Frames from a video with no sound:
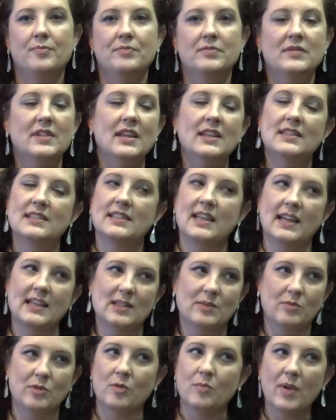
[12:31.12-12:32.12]
needs to take
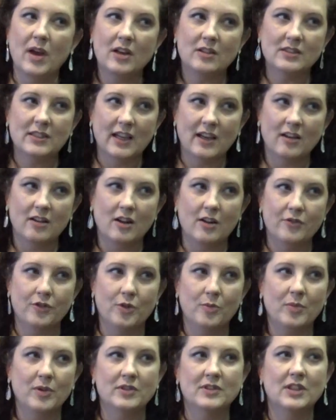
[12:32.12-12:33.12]
some of the metal down off
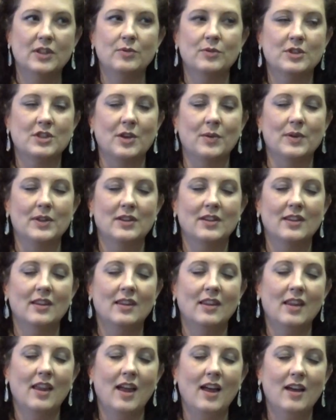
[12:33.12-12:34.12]
their building, which I
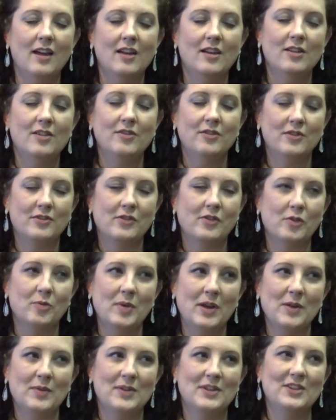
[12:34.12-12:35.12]
would love,
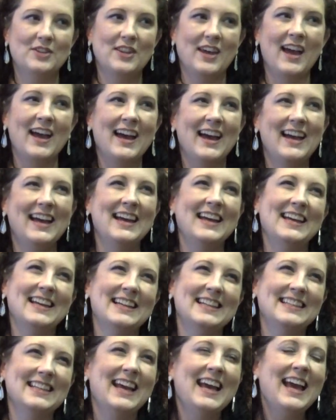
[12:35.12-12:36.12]
everybody would do
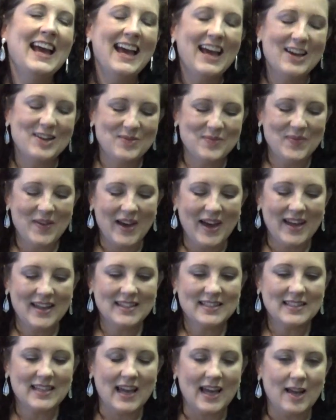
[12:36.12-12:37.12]
that.
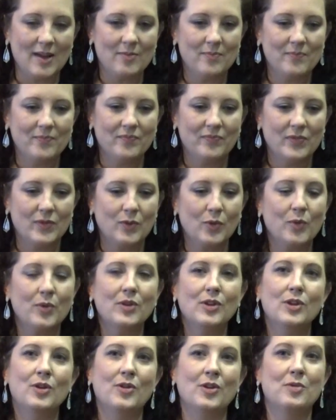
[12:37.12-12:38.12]
But we're
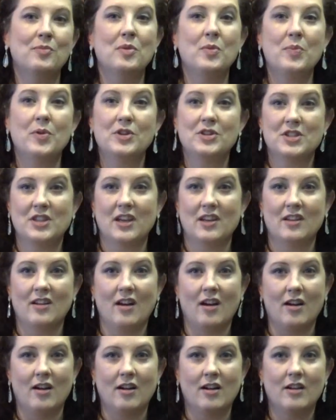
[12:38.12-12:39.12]
really going to be pushing
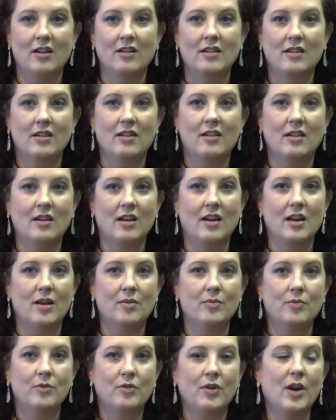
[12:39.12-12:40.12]
our
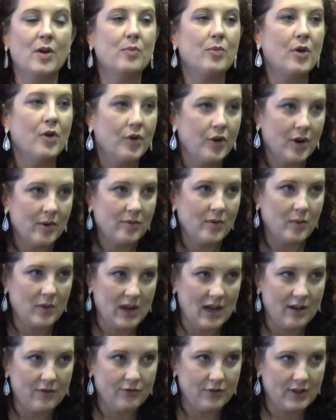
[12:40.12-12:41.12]
grant program that we
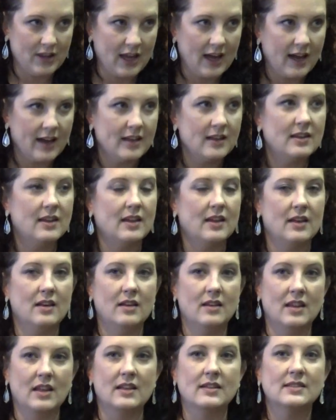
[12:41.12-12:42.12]
have for that
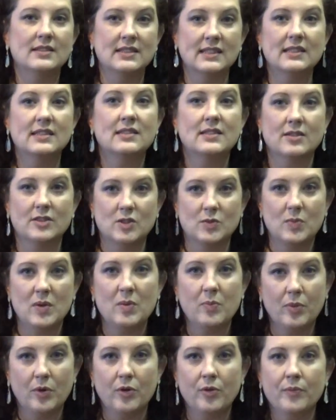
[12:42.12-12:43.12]
assists those
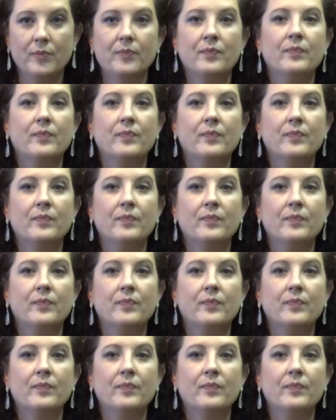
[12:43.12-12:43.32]
people